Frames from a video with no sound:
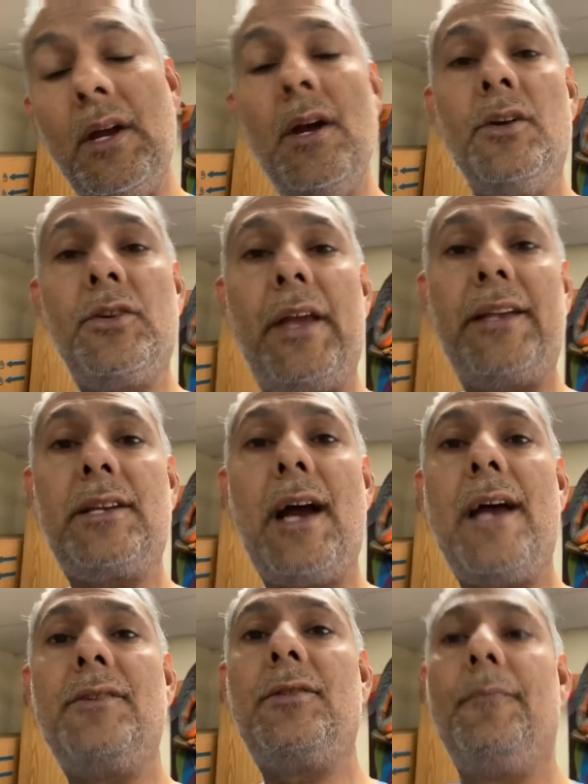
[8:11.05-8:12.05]
So thanks,
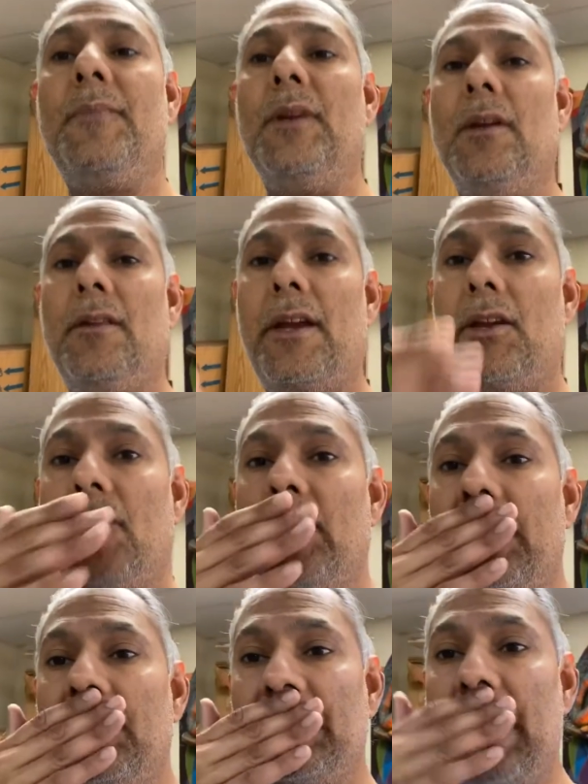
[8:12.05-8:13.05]
guys. Thank you, everybody
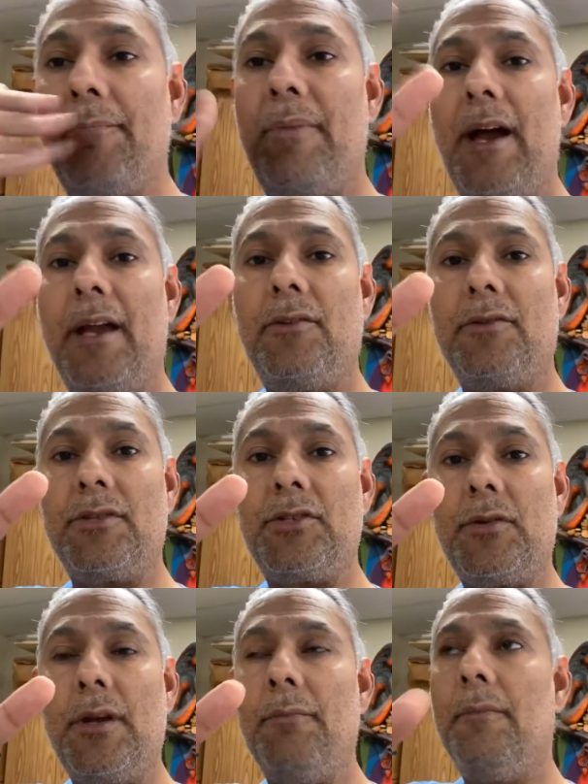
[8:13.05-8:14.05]
who stopped by during the
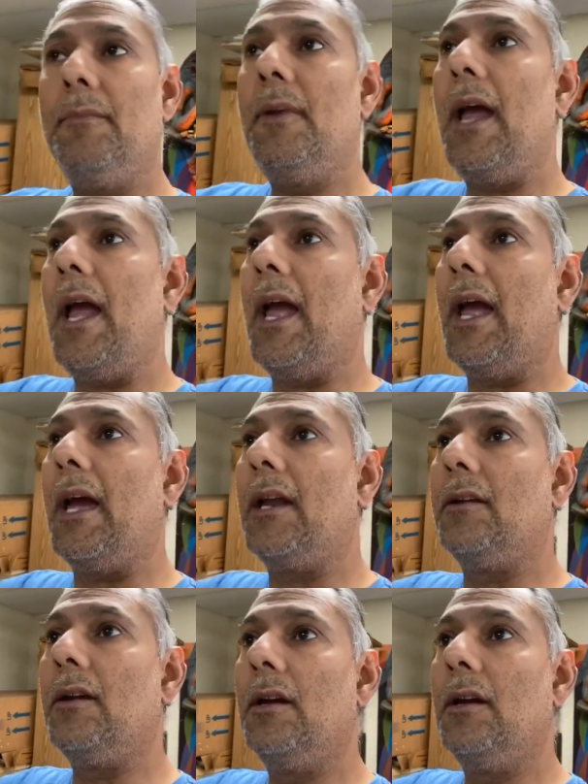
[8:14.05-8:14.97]
stream. And